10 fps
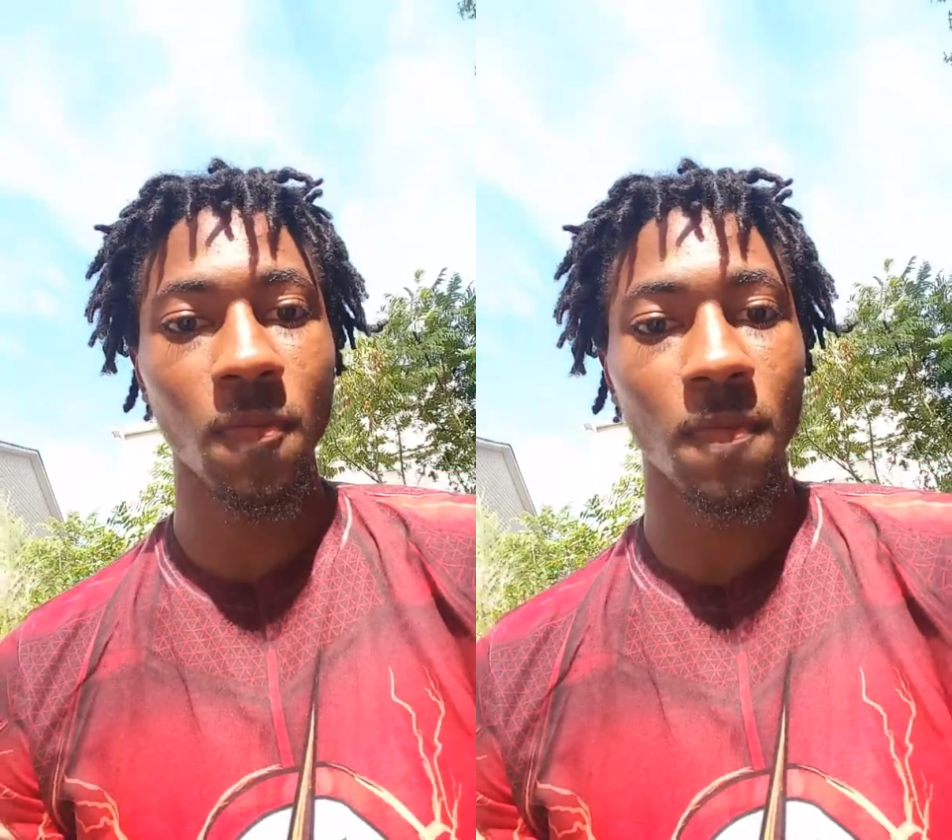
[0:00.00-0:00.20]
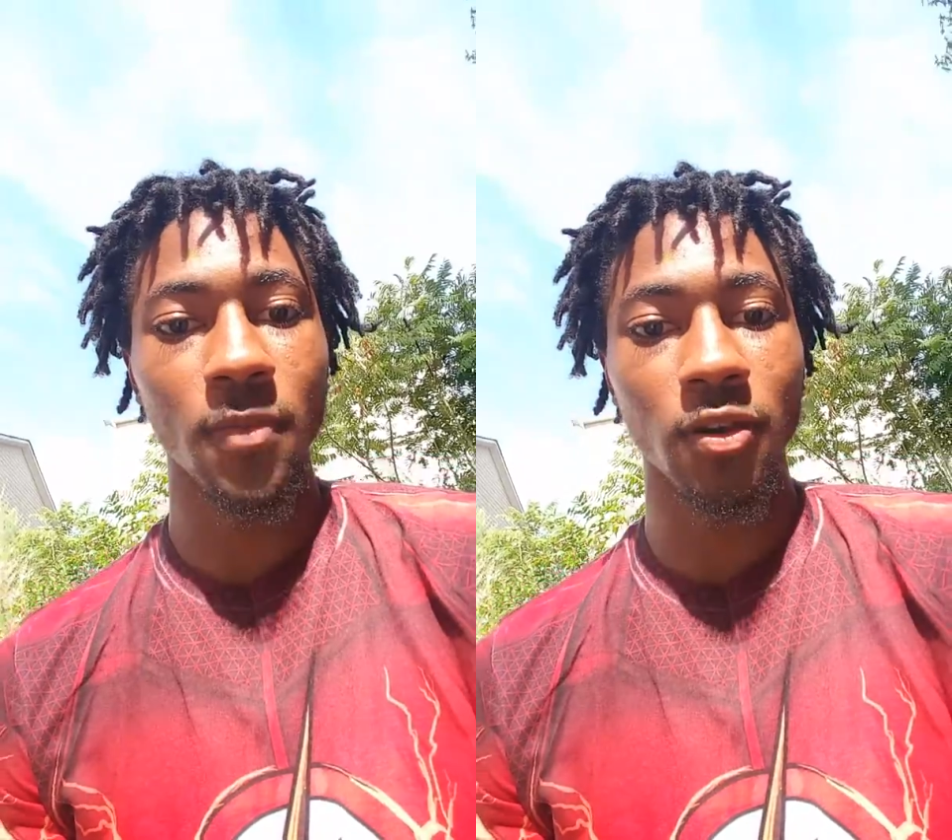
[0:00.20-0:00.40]

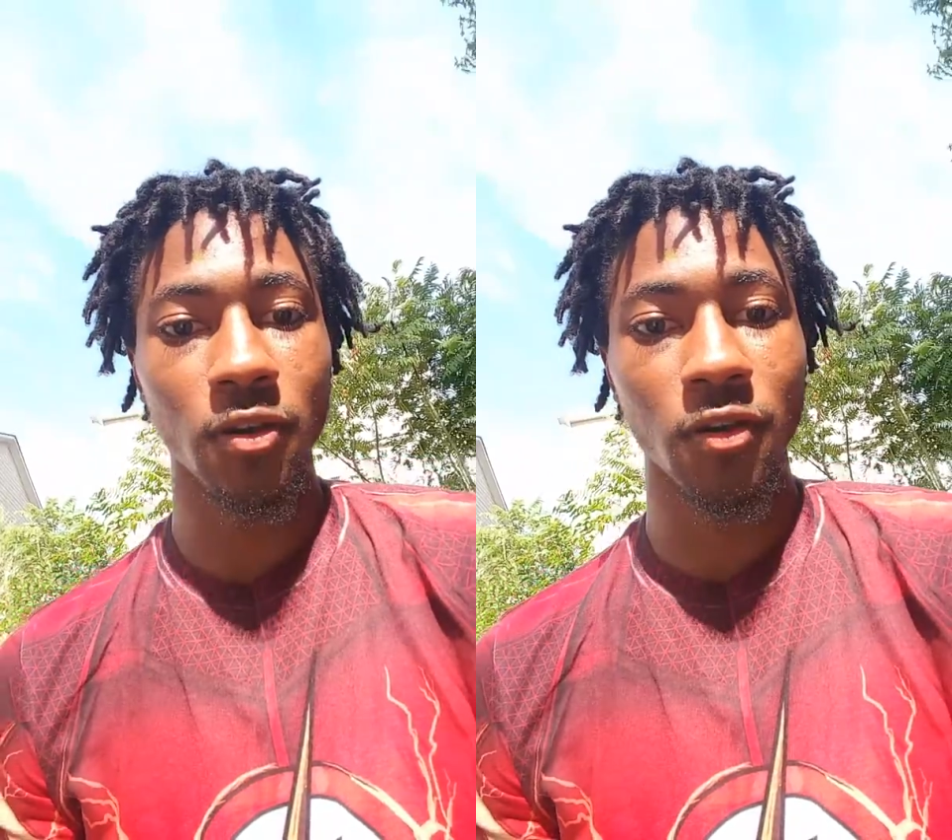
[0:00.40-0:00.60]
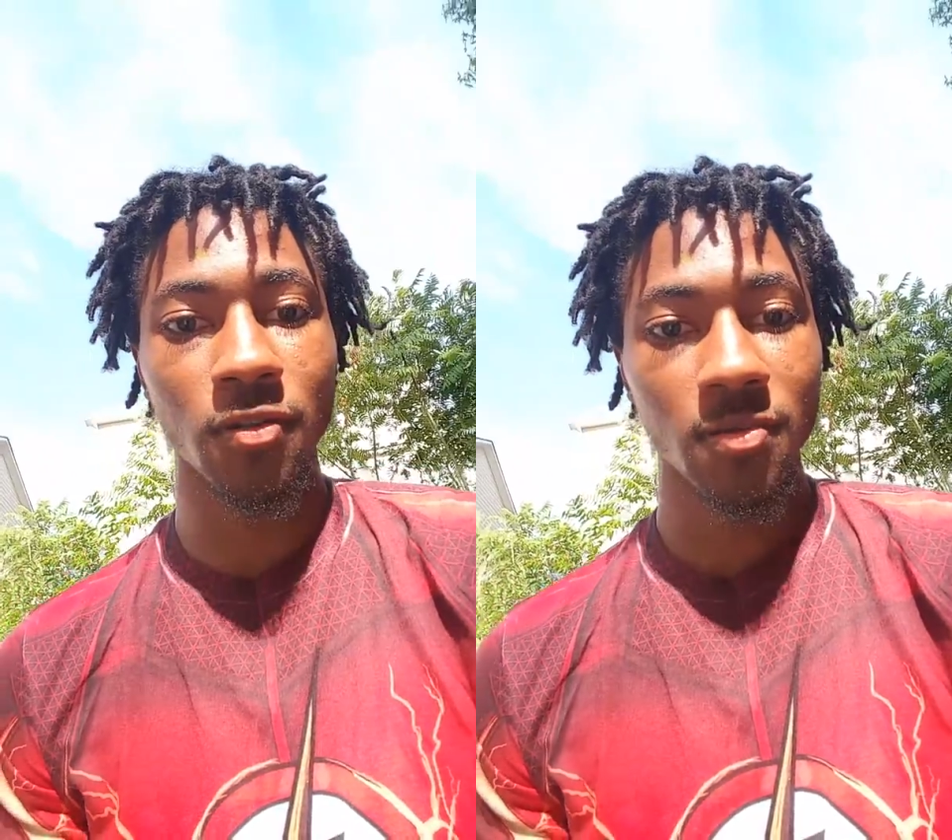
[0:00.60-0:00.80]

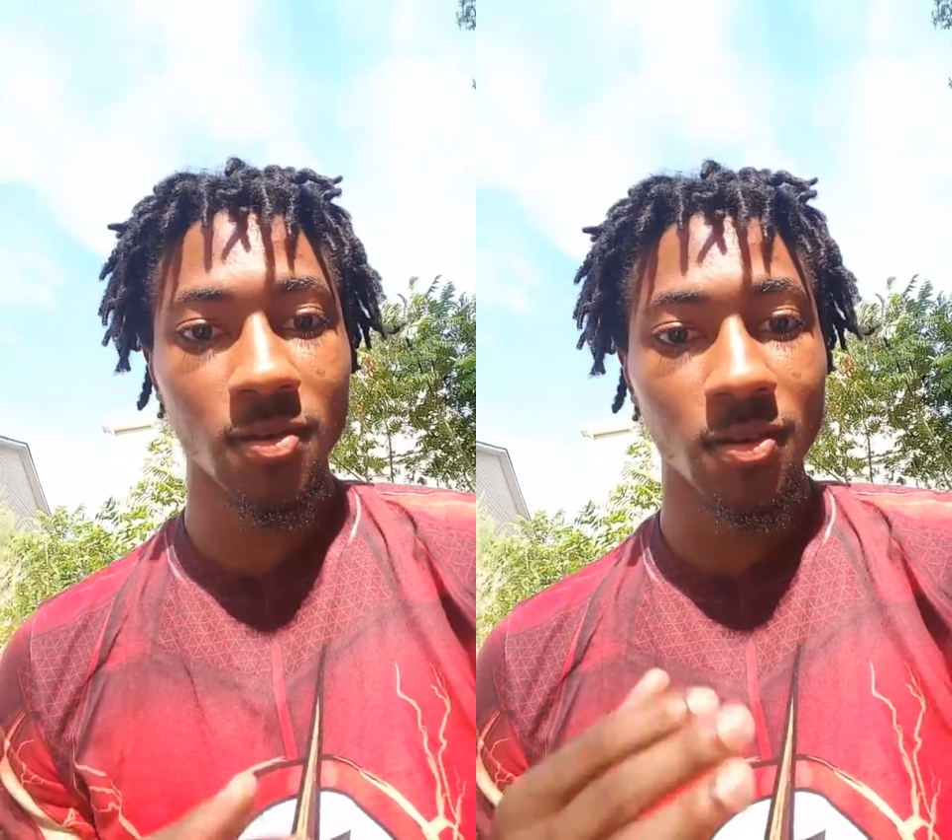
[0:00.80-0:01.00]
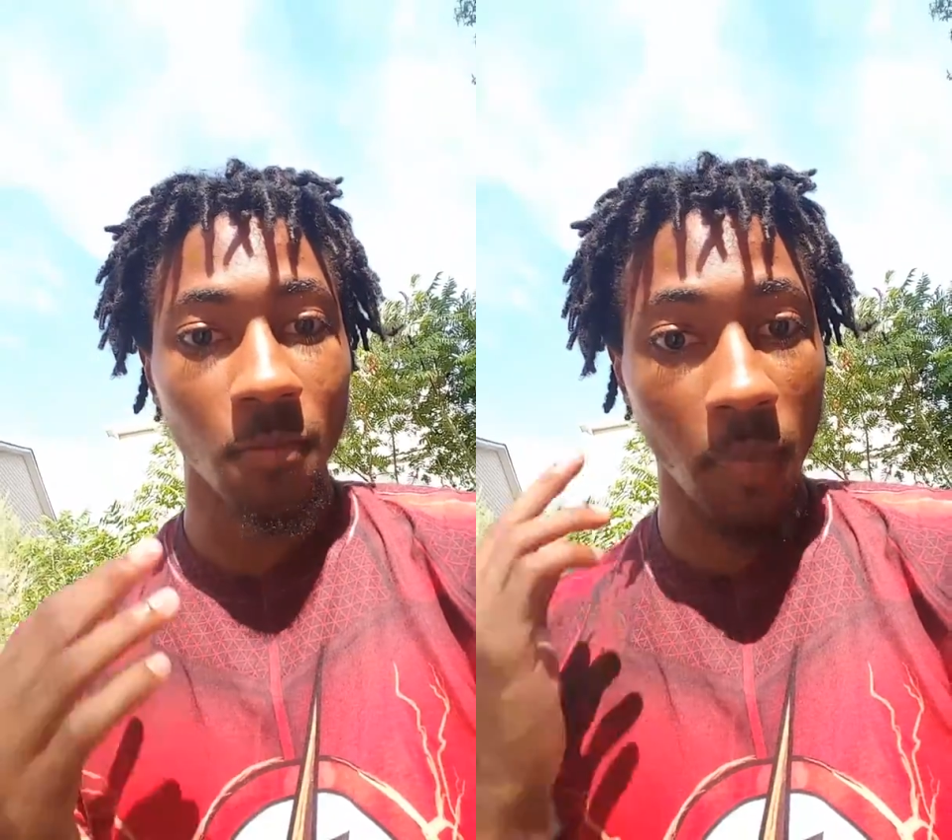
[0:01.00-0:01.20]
your
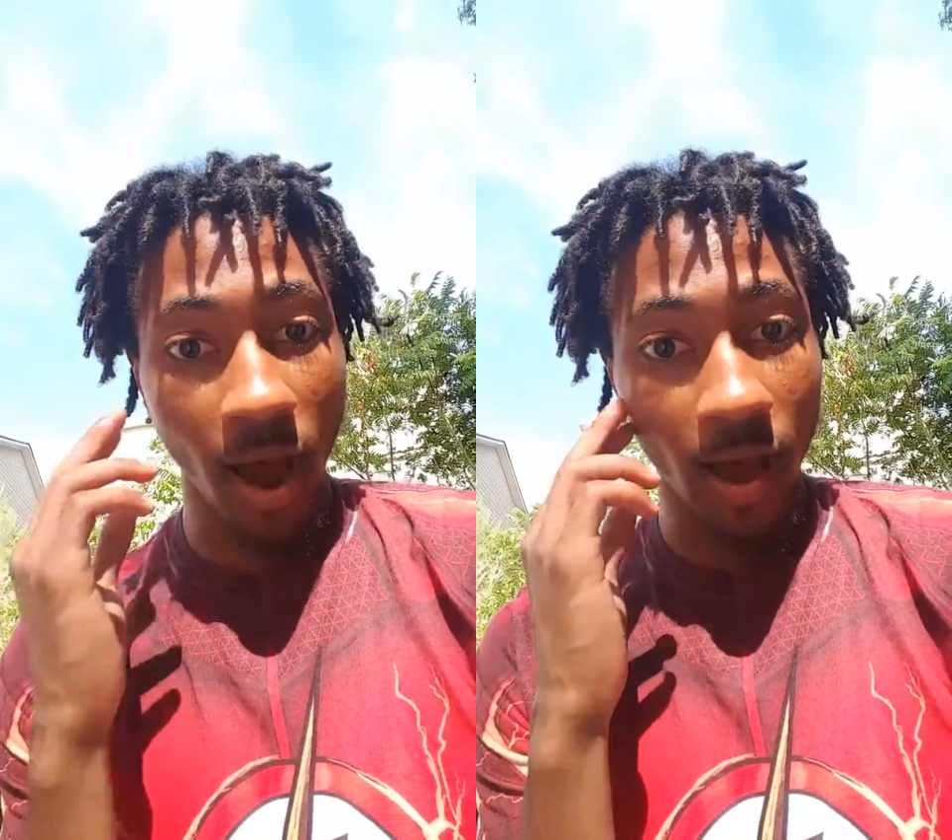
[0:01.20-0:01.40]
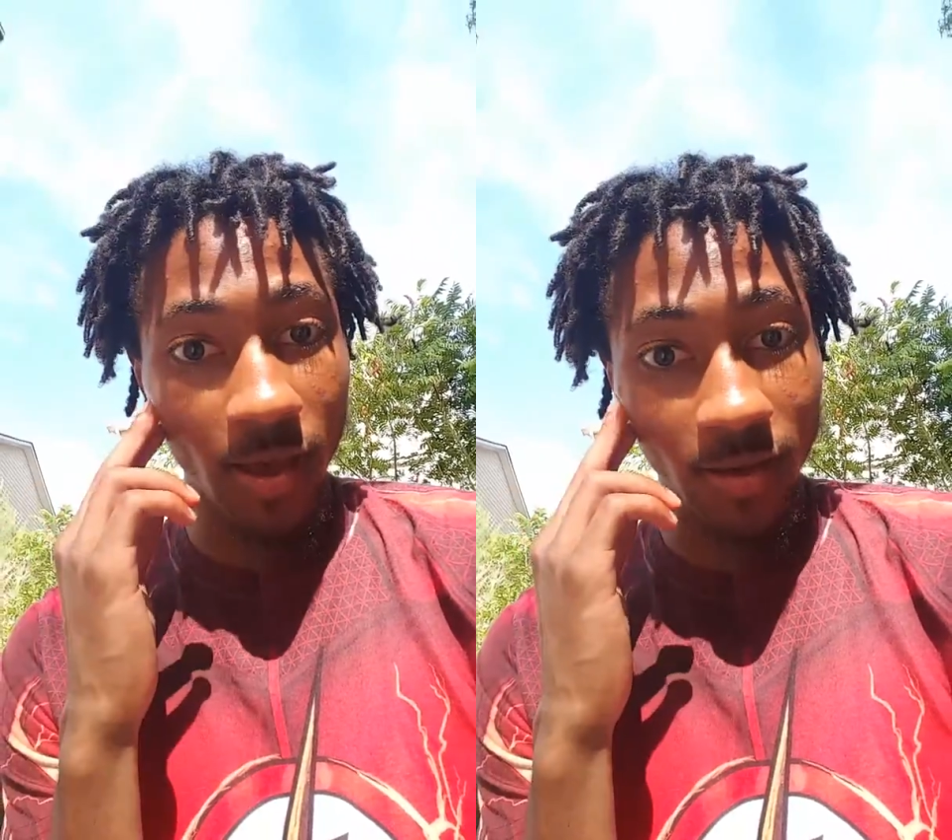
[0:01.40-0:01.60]

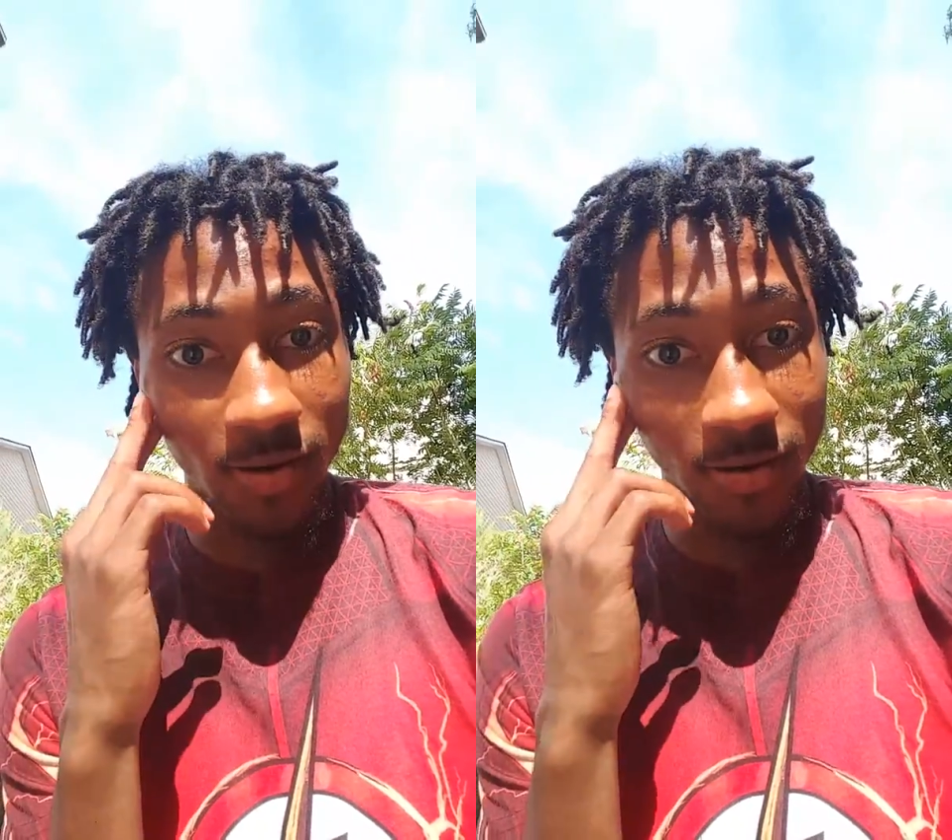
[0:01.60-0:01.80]
mind